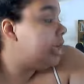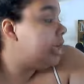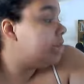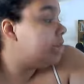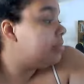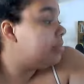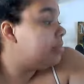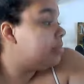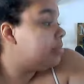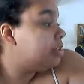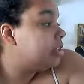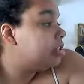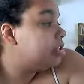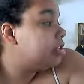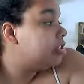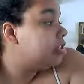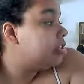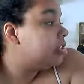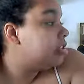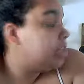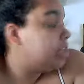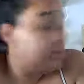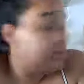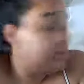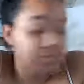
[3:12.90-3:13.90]
Hey,
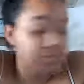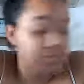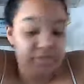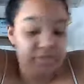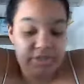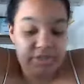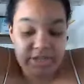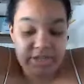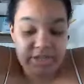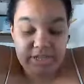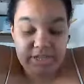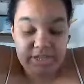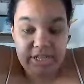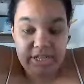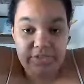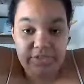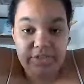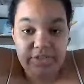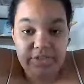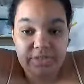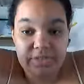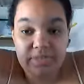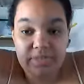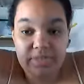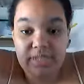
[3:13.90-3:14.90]
Marshall, can you use your
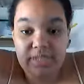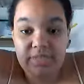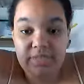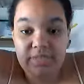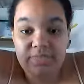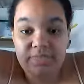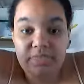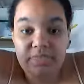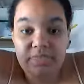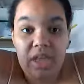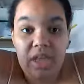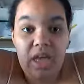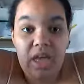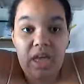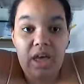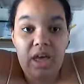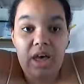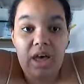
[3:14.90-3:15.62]
inside voice, please?